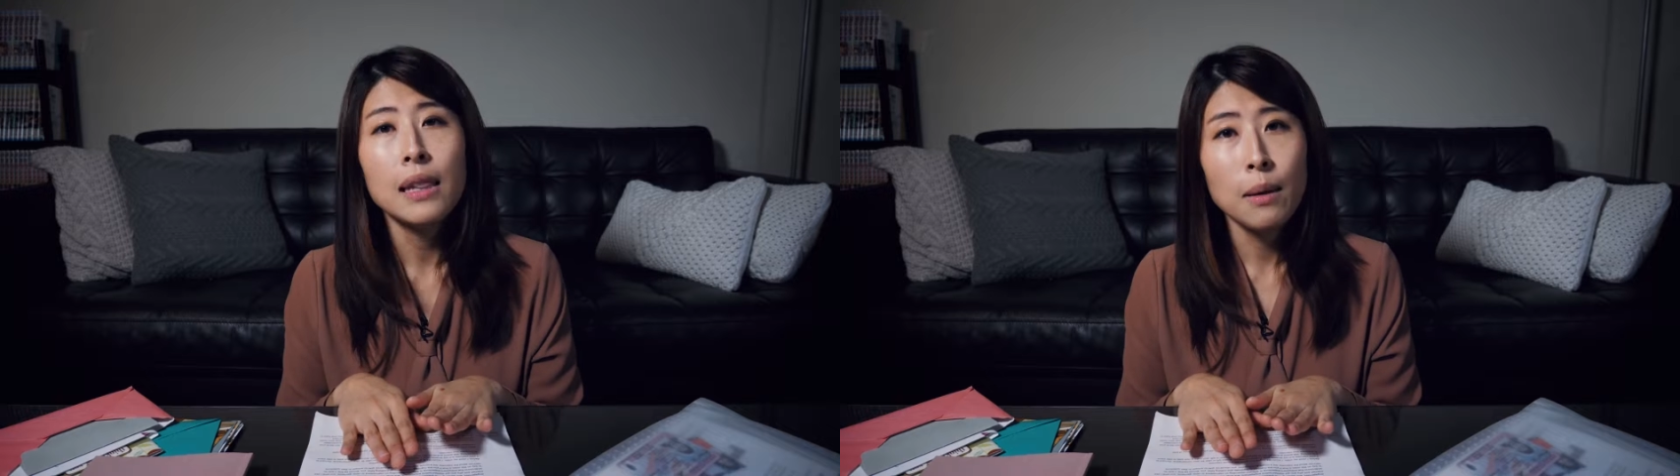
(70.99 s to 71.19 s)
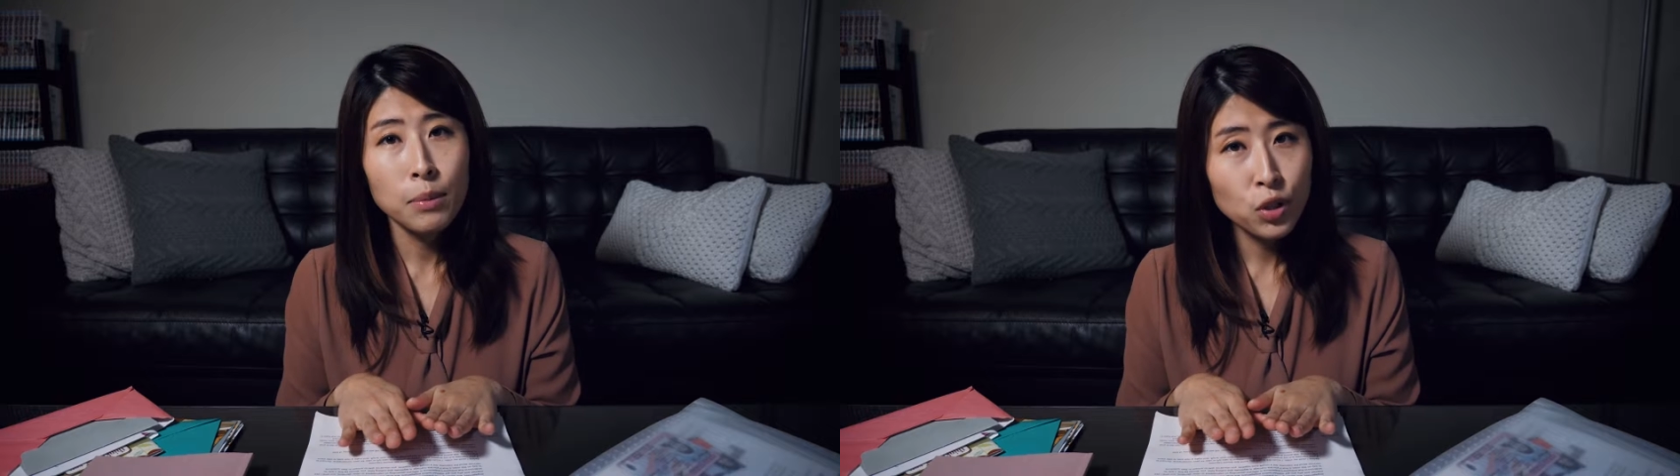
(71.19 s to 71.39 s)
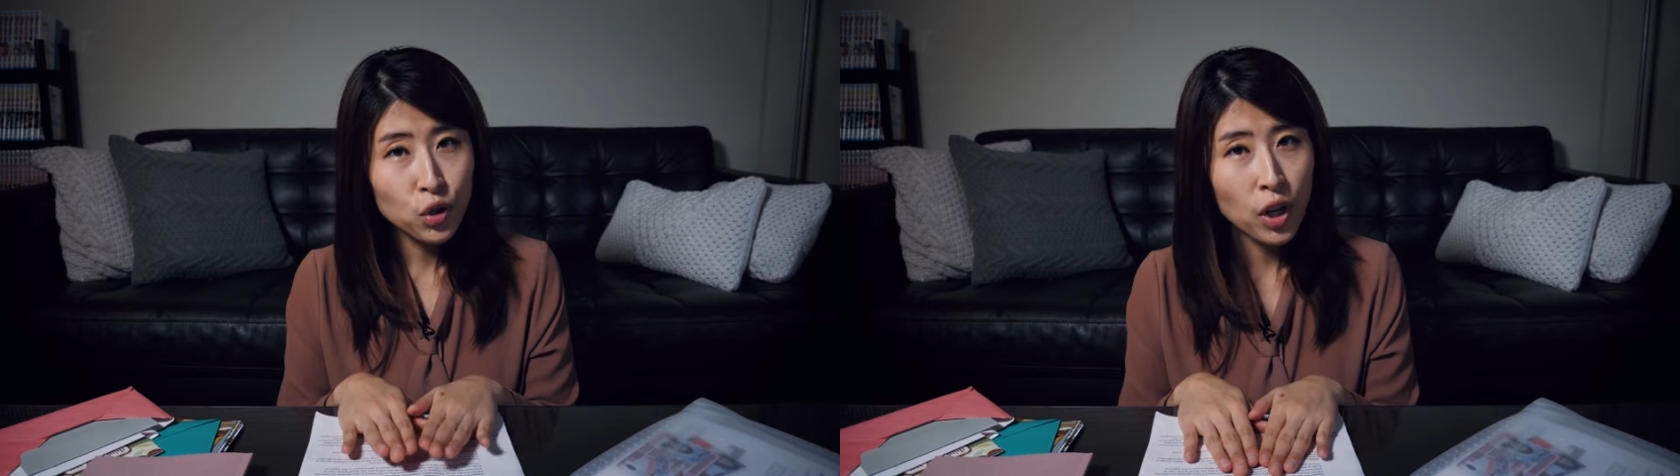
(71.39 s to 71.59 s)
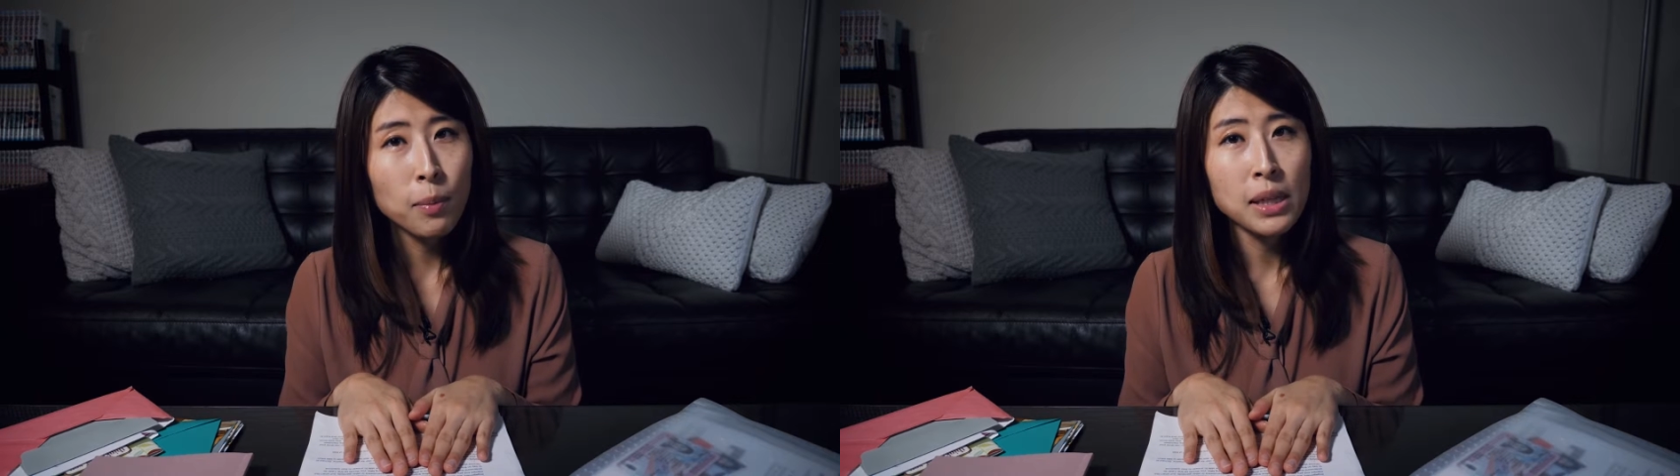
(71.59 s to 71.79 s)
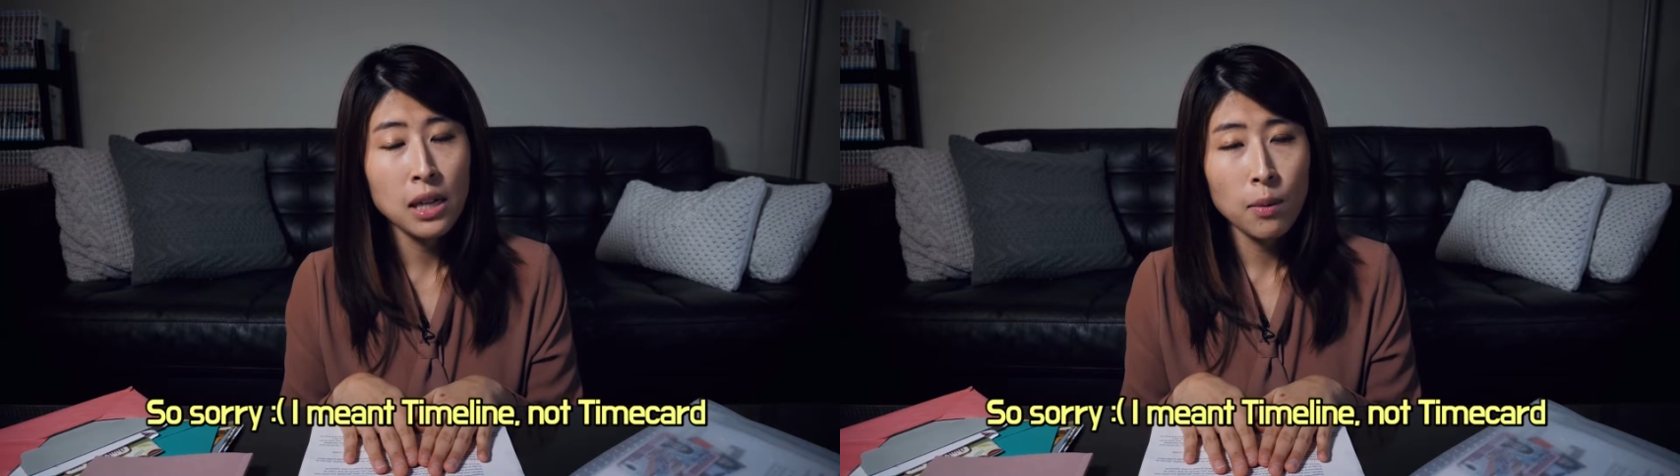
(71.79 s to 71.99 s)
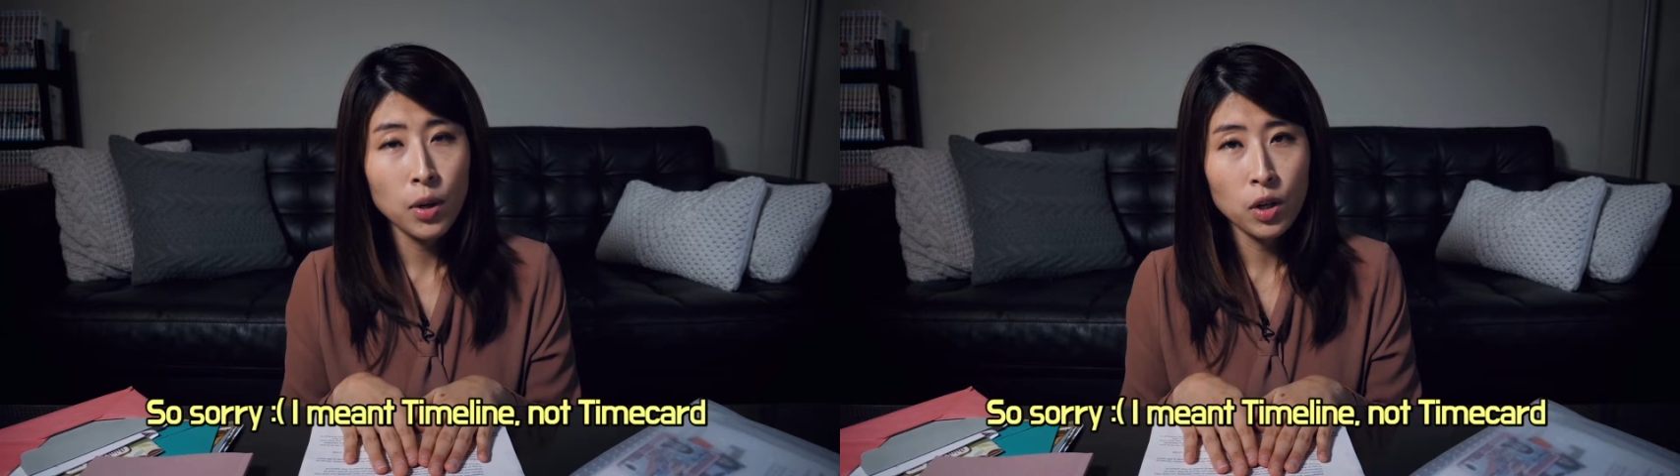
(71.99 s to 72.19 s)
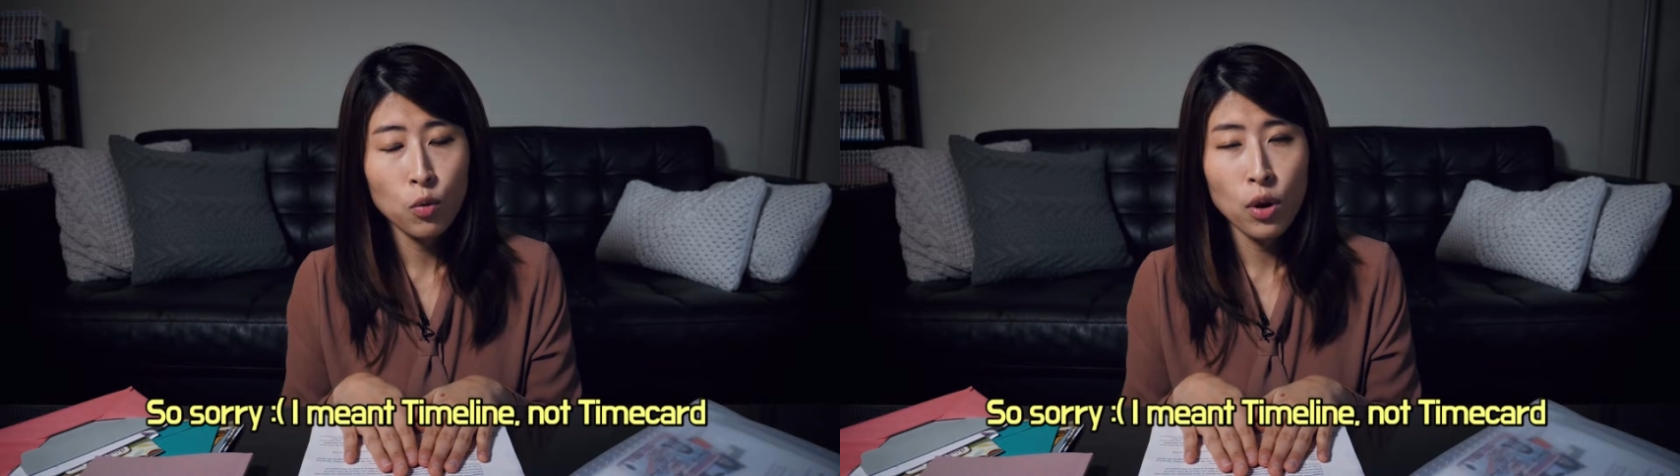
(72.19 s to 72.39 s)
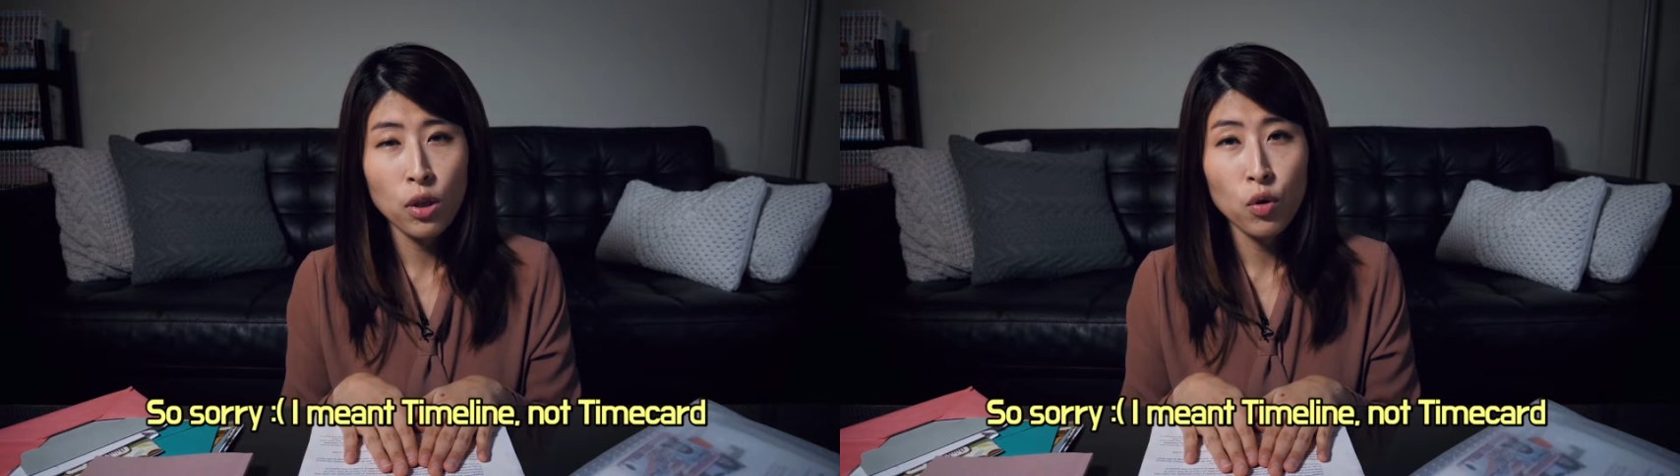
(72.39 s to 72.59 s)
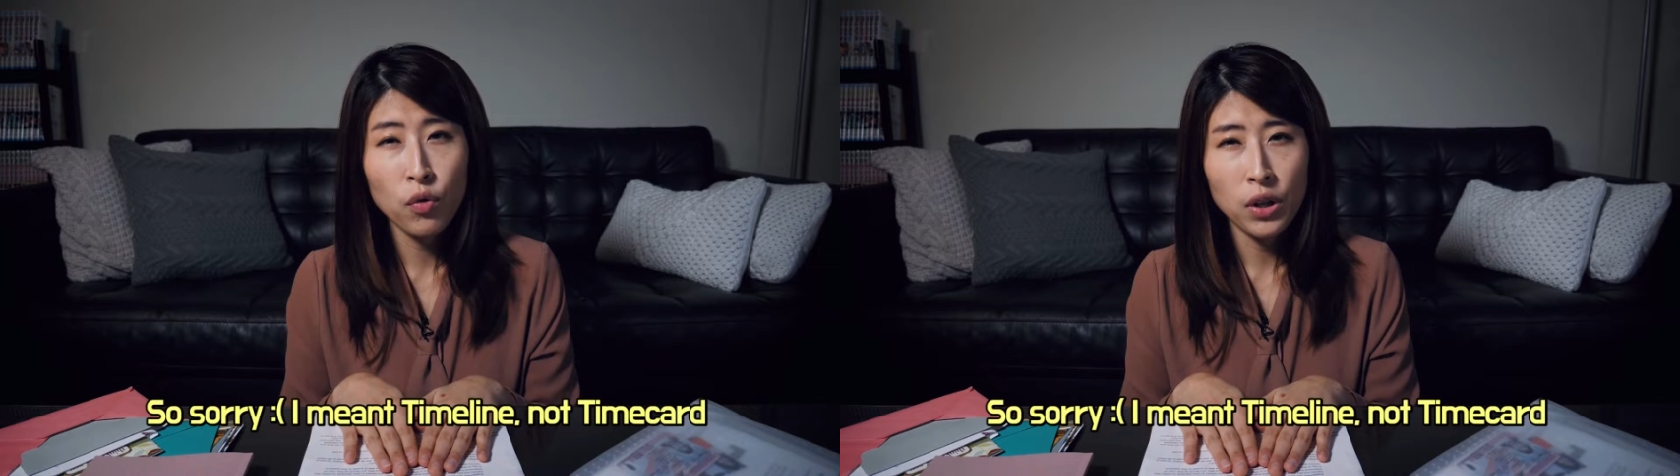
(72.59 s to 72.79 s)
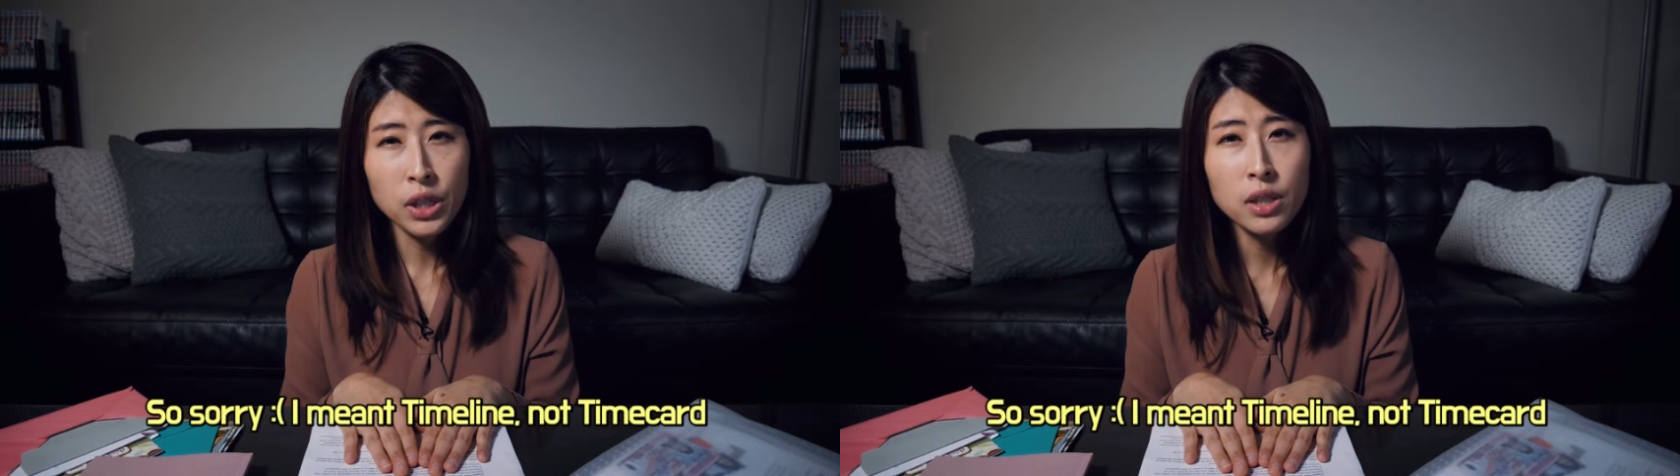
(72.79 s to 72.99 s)
Let me share my time card with you
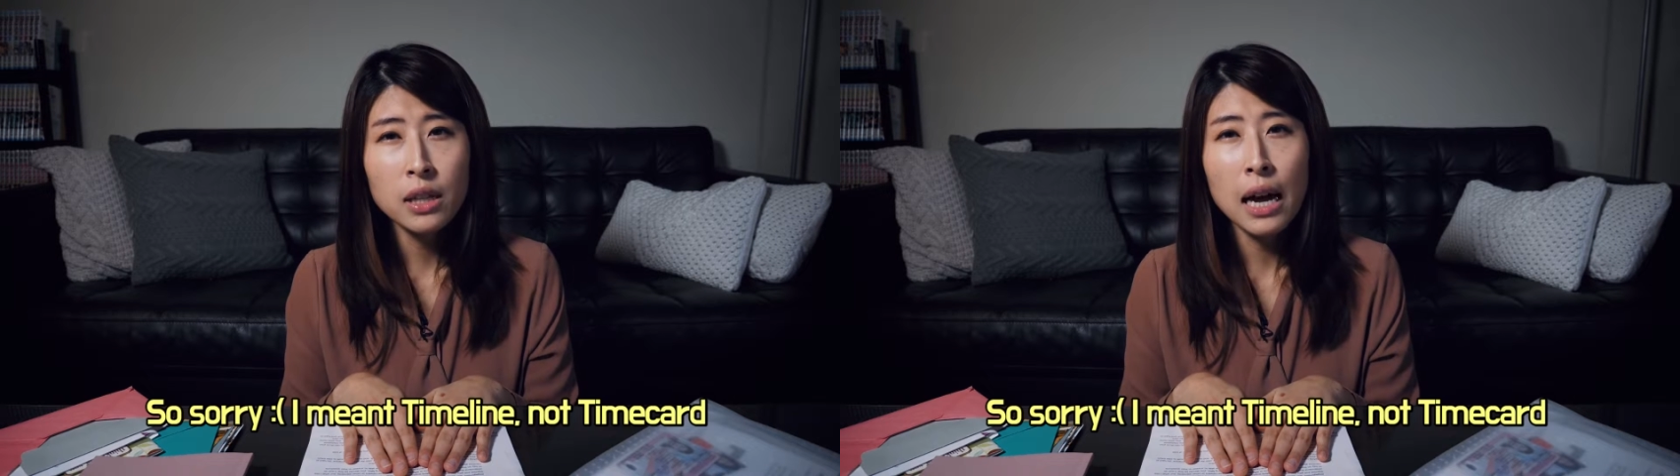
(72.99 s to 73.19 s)
first.